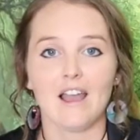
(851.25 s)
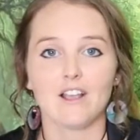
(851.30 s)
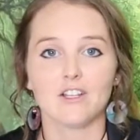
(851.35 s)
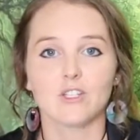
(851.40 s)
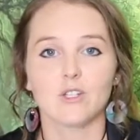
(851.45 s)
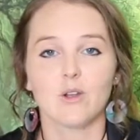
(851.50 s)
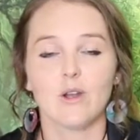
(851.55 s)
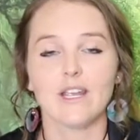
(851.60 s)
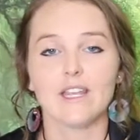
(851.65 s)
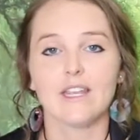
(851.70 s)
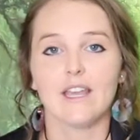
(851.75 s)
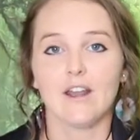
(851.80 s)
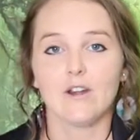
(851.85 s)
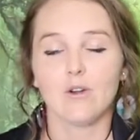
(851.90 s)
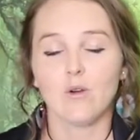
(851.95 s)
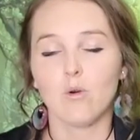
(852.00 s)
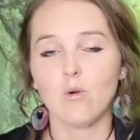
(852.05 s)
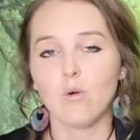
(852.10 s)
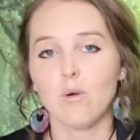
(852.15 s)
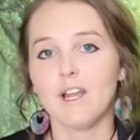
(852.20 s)
So
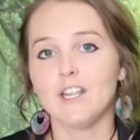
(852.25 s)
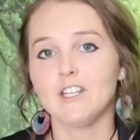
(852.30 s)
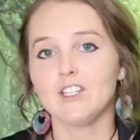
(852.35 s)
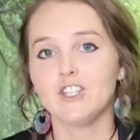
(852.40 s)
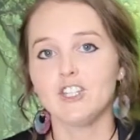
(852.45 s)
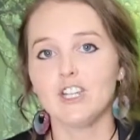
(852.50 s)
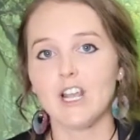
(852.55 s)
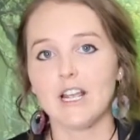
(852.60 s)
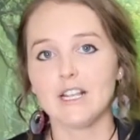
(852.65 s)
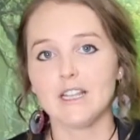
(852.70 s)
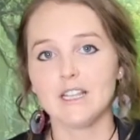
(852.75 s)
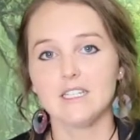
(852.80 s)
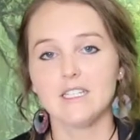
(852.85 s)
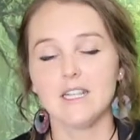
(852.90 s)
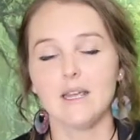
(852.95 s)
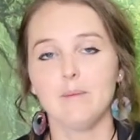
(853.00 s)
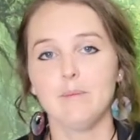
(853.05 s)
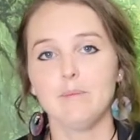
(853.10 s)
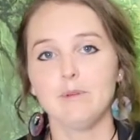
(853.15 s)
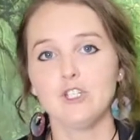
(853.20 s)
again, always check the
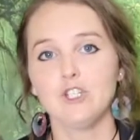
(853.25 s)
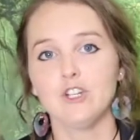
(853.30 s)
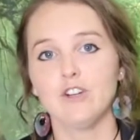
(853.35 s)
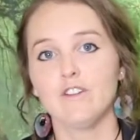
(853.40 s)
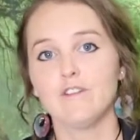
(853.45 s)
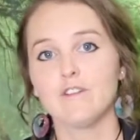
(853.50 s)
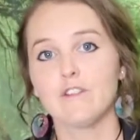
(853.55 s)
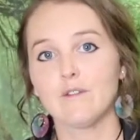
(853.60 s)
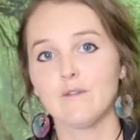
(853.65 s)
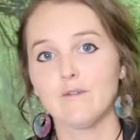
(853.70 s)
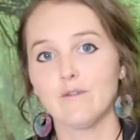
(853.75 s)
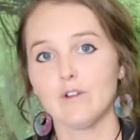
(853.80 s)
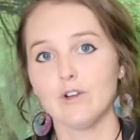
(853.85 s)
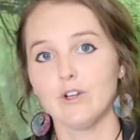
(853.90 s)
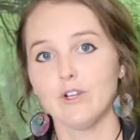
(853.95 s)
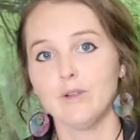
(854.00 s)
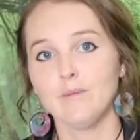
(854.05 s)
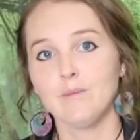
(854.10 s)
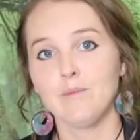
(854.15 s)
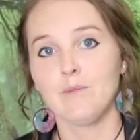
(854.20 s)
temperature of the
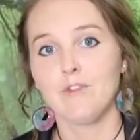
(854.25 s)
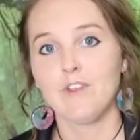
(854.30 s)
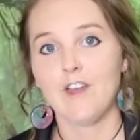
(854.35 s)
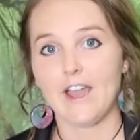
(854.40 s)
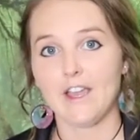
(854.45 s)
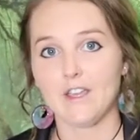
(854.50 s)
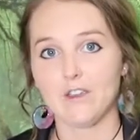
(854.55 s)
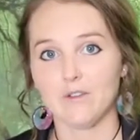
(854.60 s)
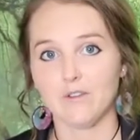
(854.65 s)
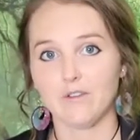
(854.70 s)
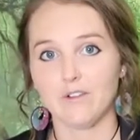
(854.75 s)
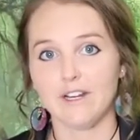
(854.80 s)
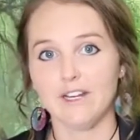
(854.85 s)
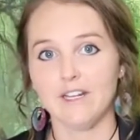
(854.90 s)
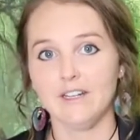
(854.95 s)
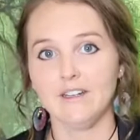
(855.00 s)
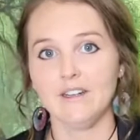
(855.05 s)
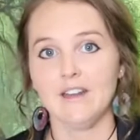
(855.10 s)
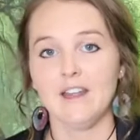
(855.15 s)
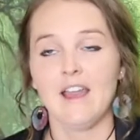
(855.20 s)
room that you're
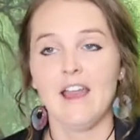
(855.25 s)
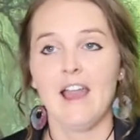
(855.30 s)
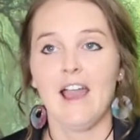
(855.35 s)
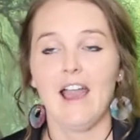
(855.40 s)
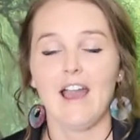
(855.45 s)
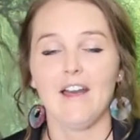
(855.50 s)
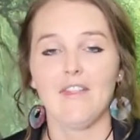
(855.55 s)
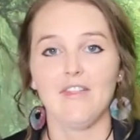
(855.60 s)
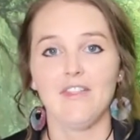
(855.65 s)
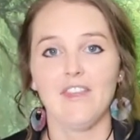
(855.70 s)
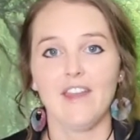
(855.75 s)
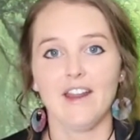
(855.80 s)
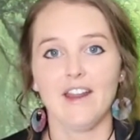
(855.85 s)
in, and